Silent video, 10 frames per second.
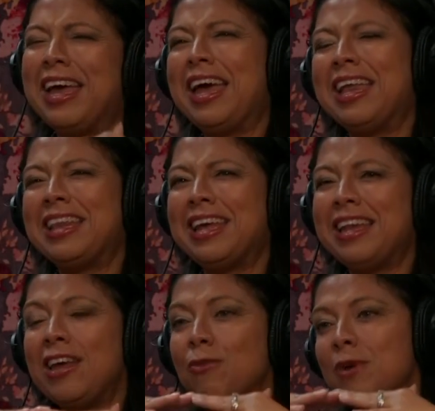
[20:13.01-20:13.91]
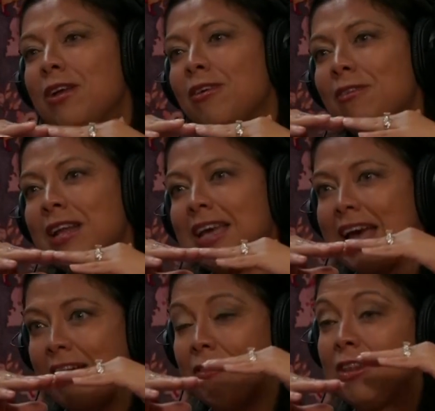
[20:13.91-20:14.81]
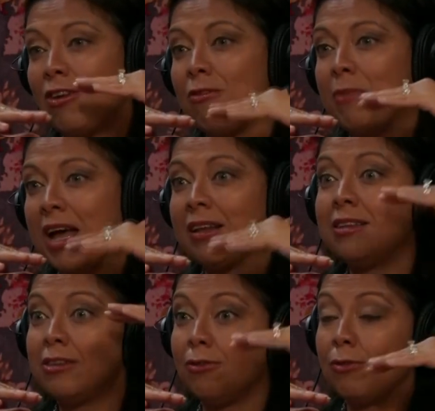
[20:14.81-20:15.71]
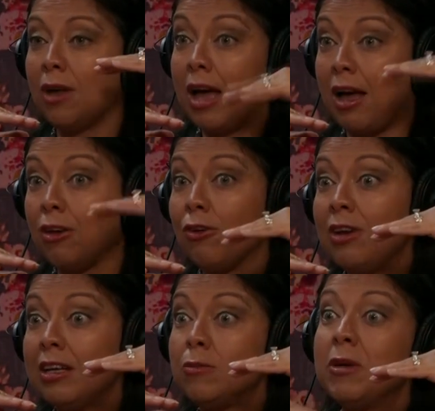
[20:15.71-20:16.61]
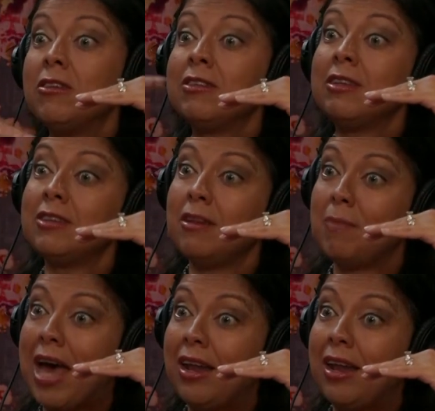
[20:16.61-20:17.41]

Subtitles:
And then if we don't really have enough balance of good experiences and bad